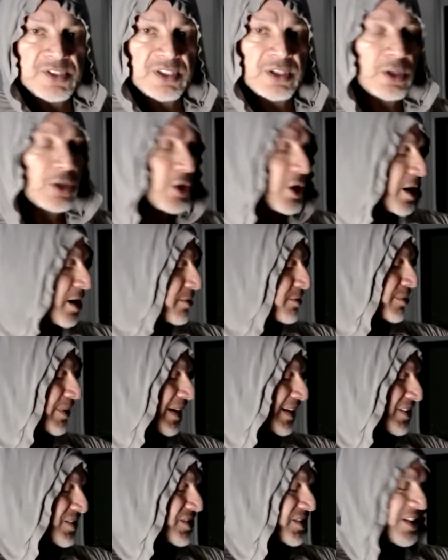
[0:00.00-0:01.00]
and alarms. I
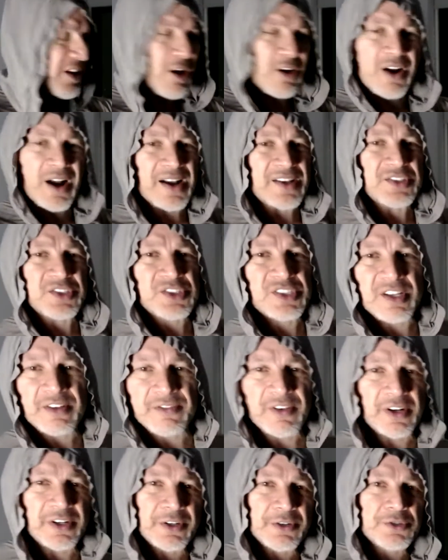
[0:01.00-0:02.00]
can set all kinds of stuff
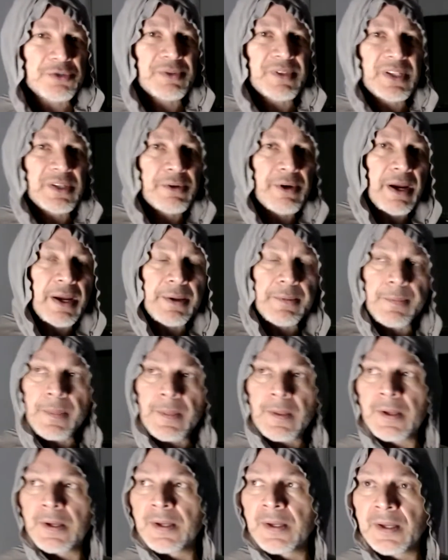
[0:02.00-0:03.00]
on here. It's really great.
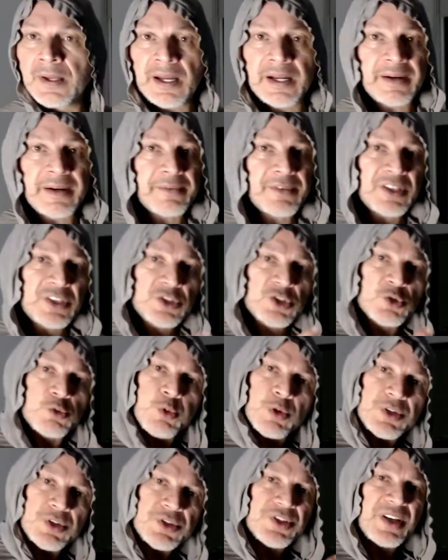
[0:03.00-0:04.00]
And everything just
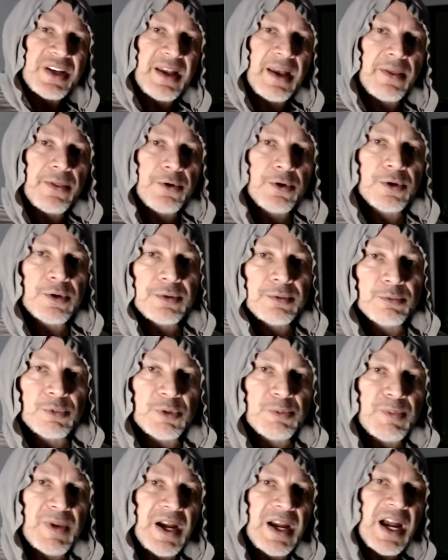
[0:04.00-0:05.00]
works together
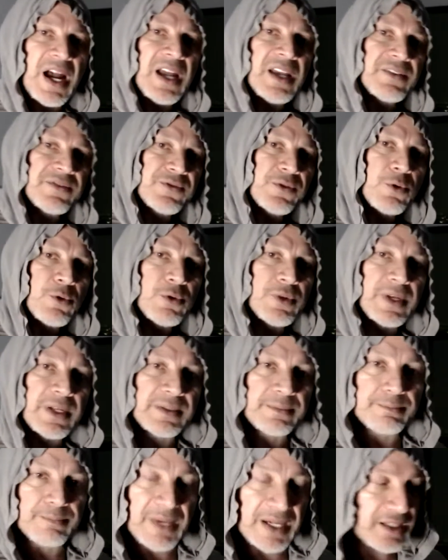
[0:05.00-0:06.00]
with my iPhone
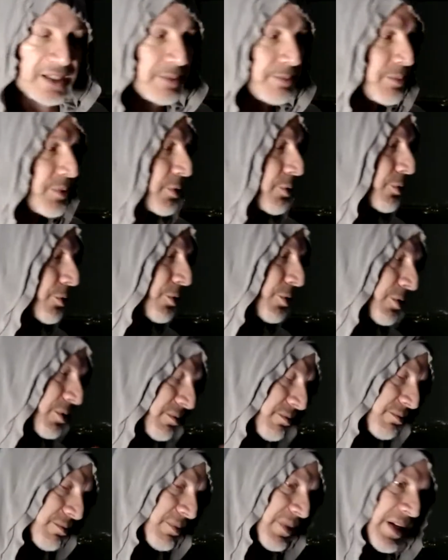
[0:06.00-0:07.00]
and my computer
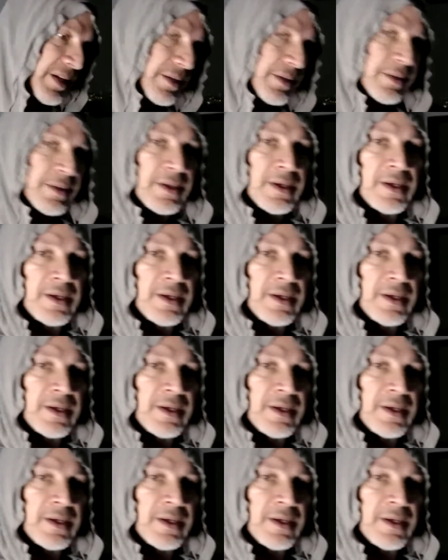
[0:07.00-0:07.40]
and my